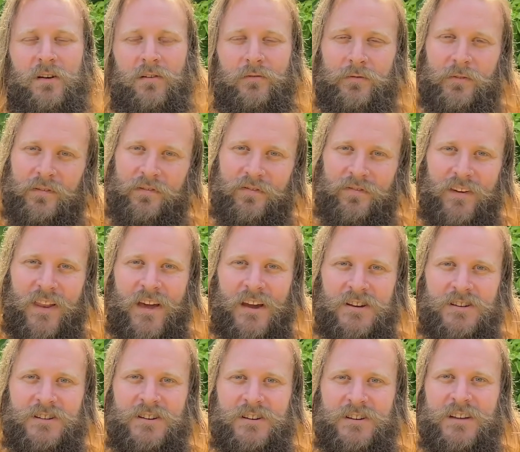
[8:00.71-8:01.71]
of
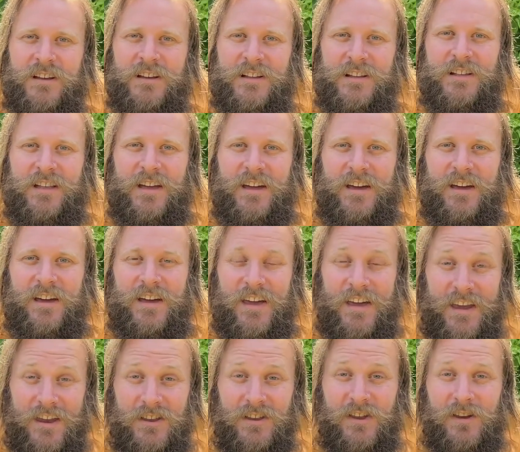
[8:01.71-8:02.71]
reflection uh,
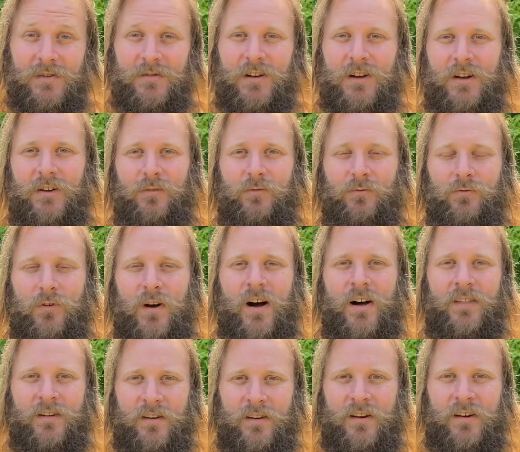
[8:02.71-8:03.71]
in you
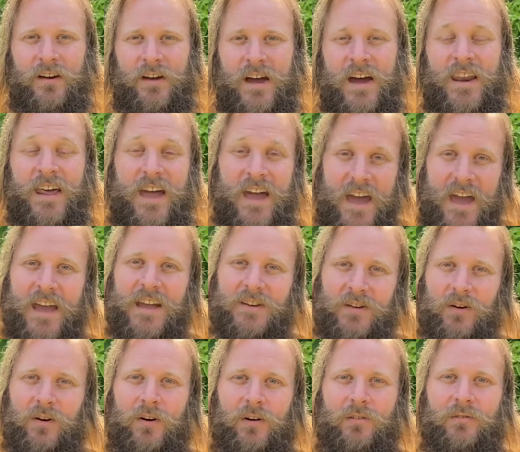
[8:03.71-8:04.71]
rather and ahead
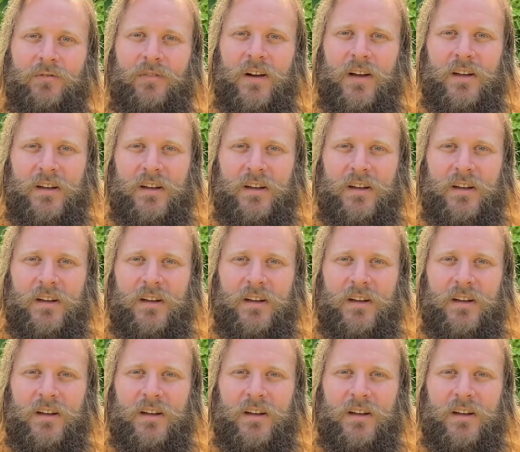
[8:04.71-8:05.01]
of